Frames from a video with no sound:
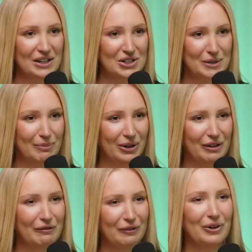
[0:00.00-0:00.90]
just bought
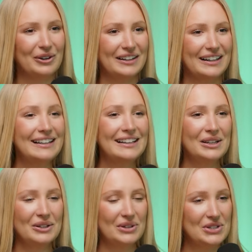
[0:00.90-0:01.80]
in Fawkner,
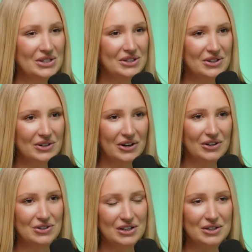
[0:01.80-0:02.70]
which is,
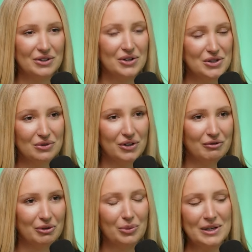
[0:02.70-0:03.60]
just across the road
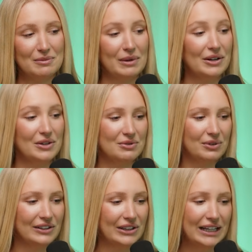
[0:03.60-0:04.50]
from West Meadows,
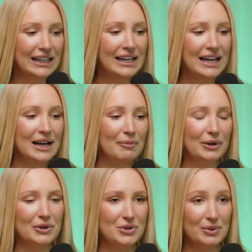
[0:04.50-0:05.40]
really. But
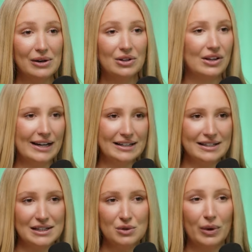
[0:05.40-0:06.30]
also our clients.
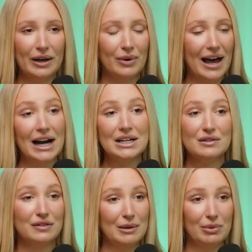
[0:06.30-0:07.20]
That's where we're
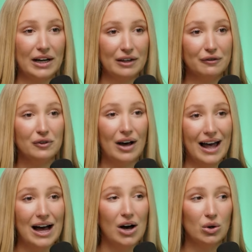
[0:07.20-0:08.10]
actively buying for
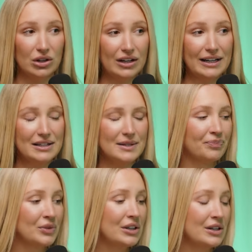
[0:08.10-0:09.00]
our clients.
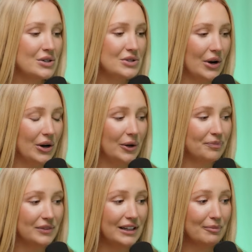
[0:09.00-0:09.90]
So,
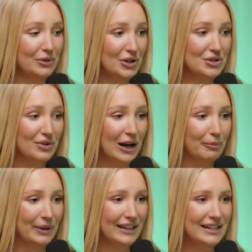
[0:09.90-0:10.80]
those are our
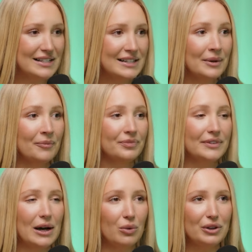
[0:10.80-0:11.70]
picks.
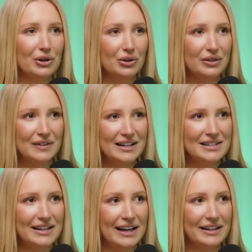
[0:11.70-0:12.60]
Now, with all of that
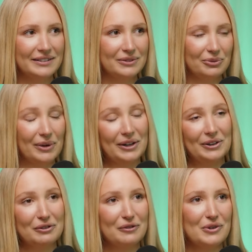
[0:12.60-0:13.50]
said,
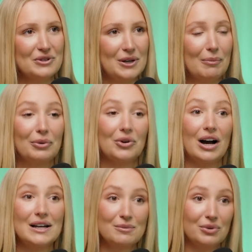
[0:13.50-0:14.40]
well, for some
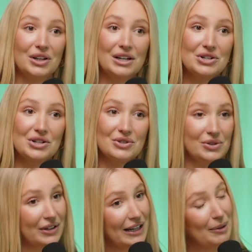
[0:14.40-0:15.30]
price predictions
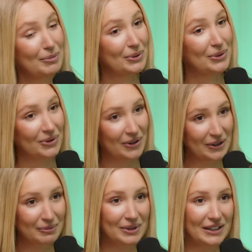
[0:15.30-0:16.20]
or capital
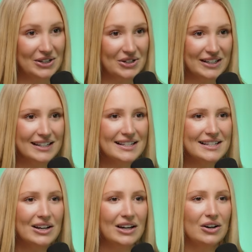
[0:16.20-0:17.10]
growth predictions,
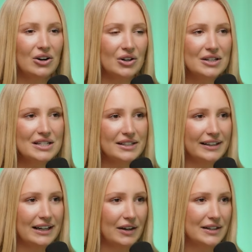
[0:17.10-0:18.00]

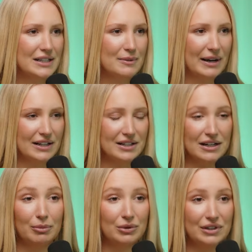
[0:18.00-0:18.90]
honestly, I'd expect
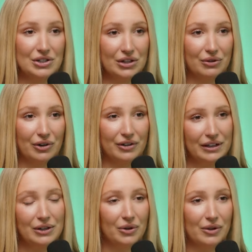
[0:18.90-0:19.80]
double-digit growth
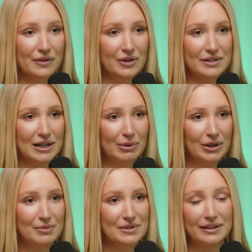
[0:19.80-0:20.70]
in all of those
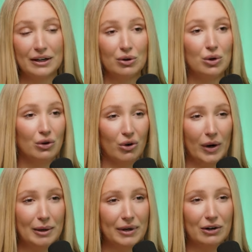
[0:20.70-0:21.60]
suburbs. They're all
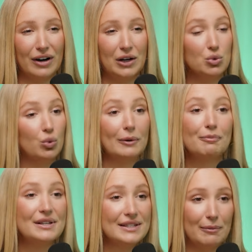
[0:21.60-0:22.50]
growing by around
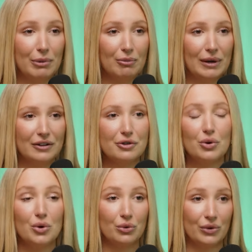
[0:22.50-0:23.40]
1% per month
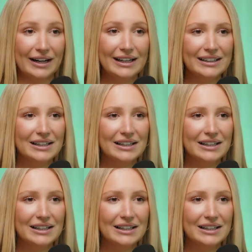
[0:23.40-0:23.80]
already.